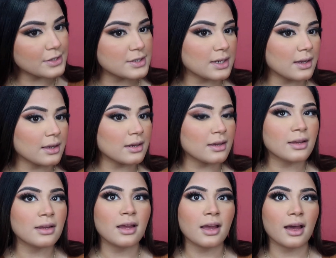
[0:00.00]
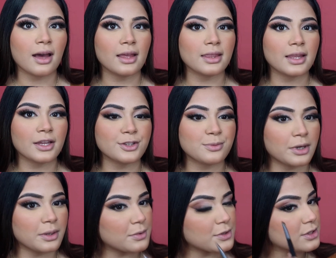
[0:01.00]
and that's pretty much it.
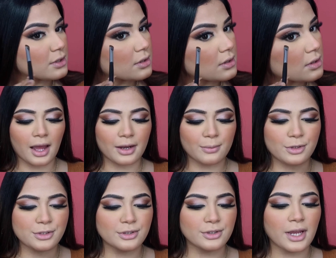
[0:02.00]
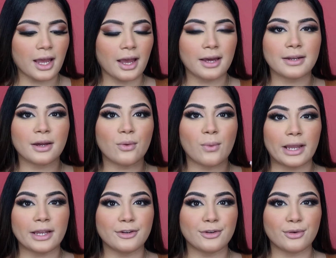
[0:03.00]
I'm also going to add a white kohl to
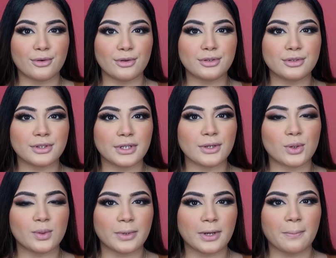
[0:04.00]
really open up my eyes.